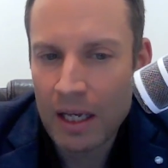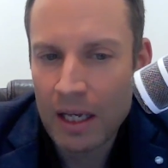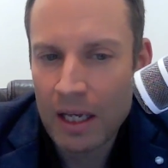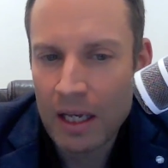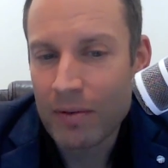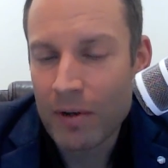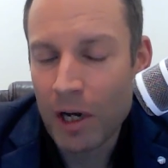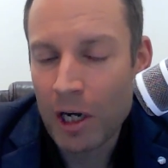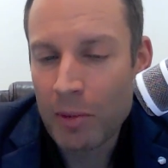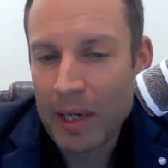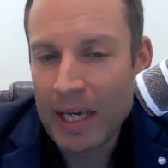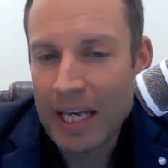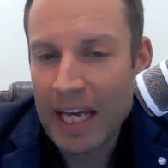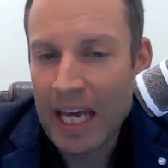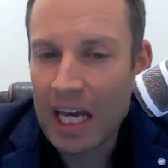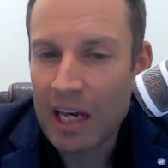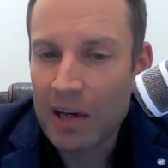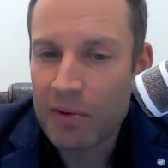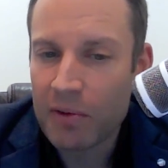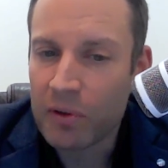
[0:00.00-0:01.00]
you've got to be
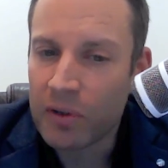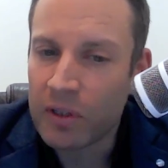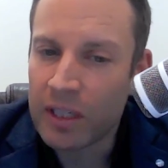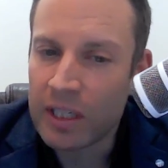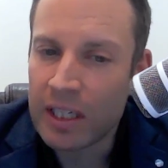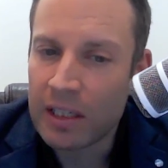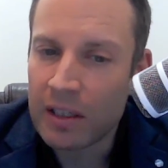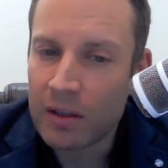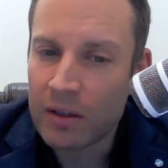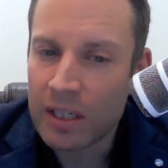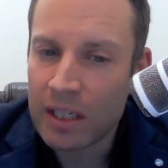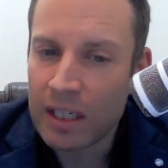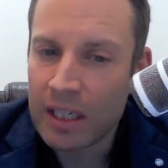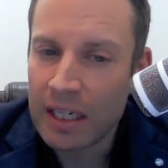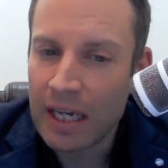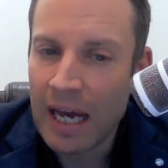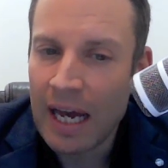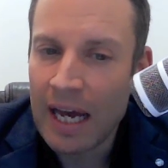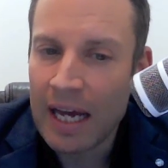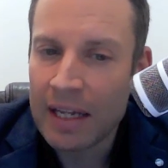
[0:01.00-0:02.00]
careful that you're
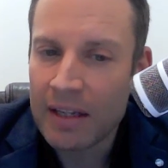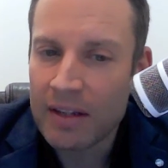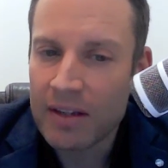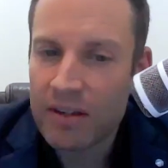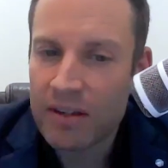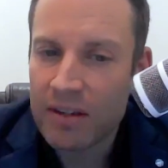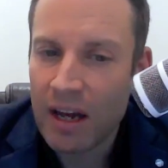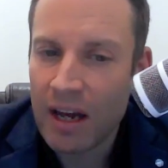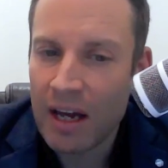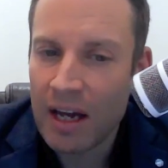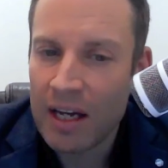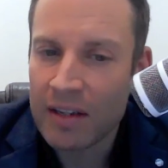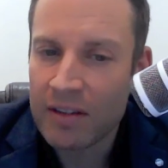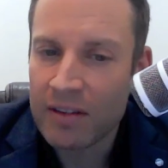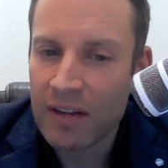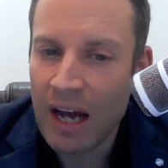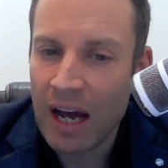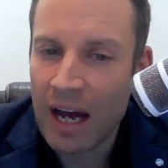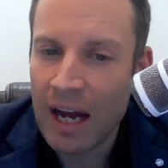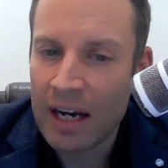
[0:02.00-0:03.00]
looking at
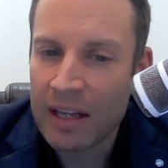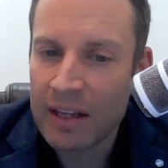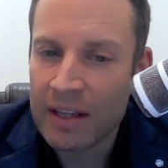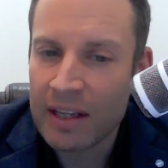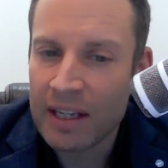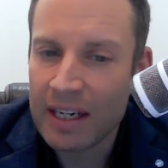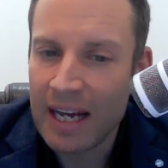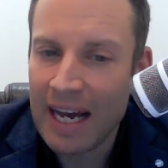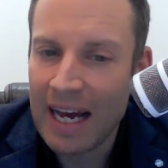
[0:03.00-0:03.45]
data that